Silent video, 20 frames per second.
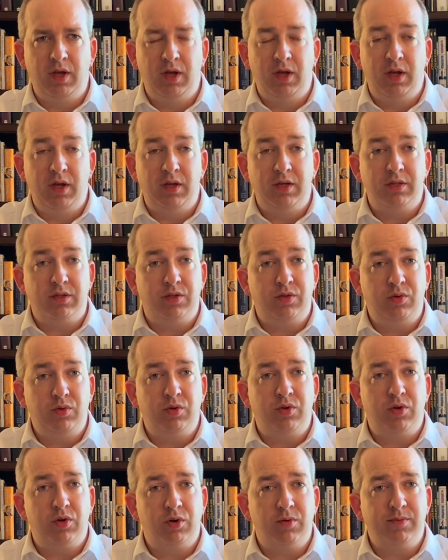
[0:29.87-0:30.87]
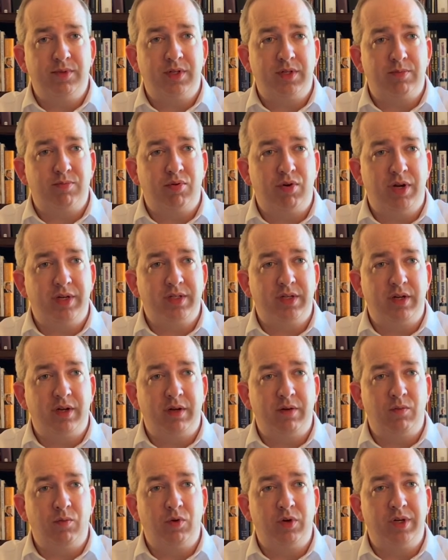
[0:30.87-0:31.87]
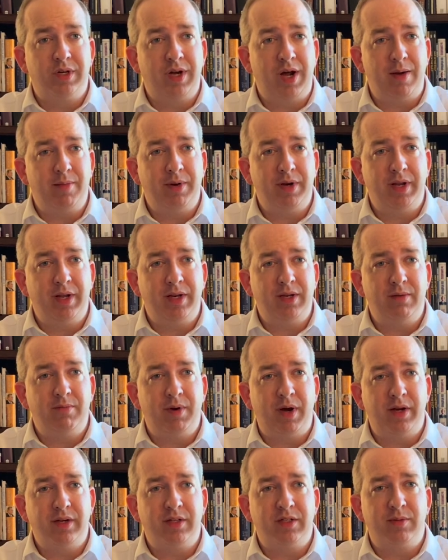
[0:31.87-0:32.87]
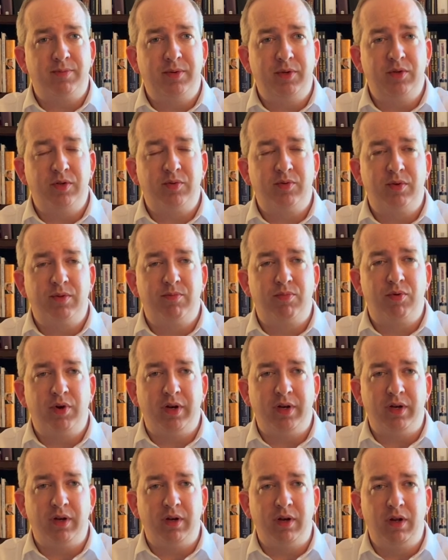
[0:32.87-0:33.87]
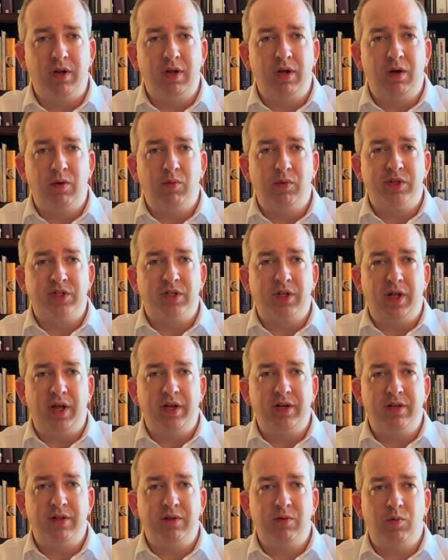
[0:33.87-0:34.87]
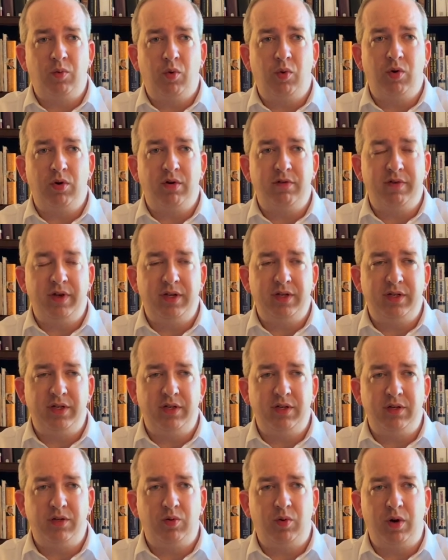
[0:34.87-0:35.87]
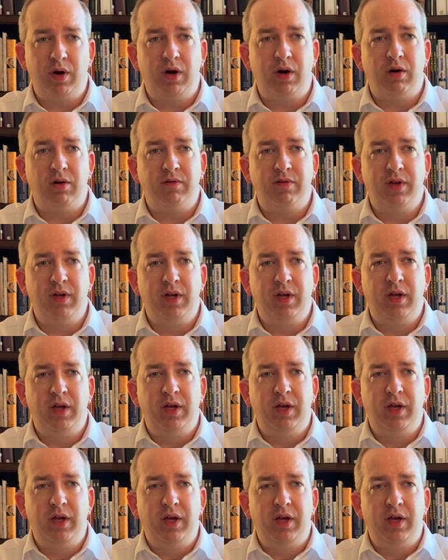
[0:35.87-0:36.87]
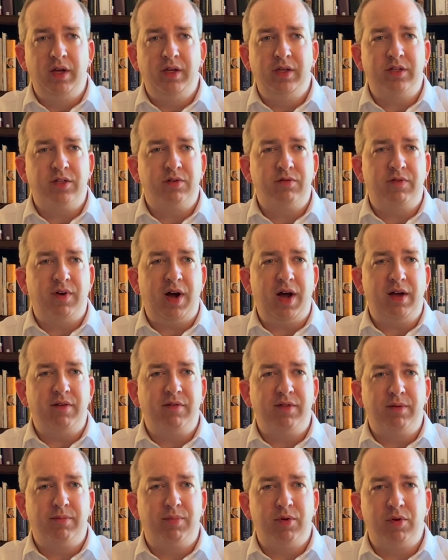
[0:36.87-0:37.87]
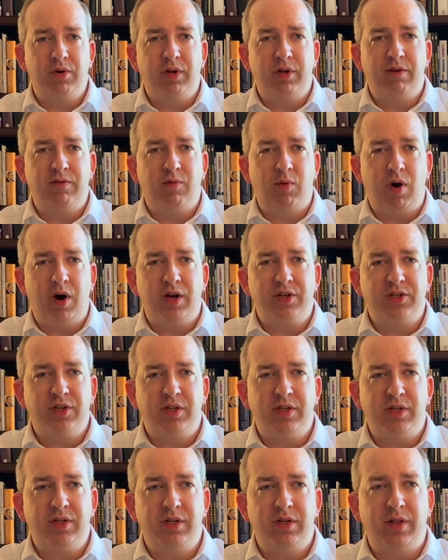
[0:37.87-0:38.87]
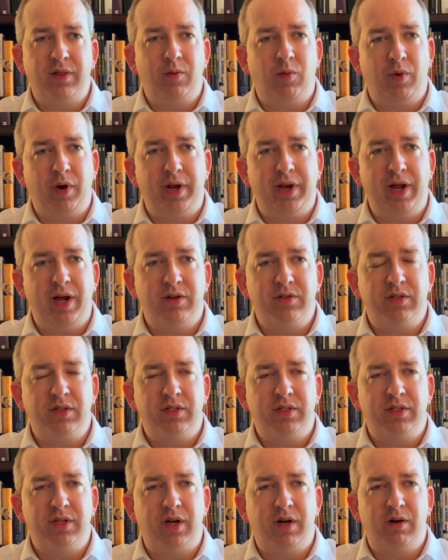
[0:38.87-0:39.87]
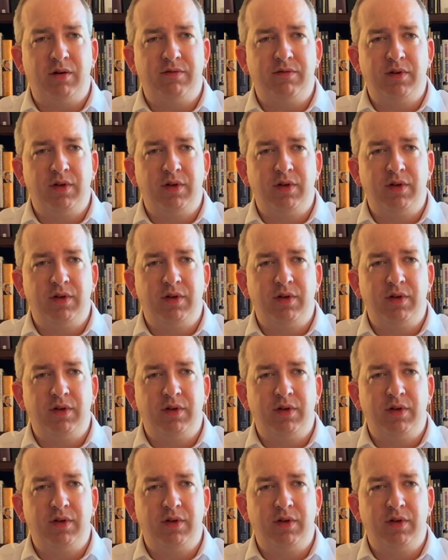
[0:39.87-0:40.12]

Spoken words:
His 2 terms as president were dominated by disputes with Britain, which led to the War of 1812. He survived the burning of Washington and the White House itself.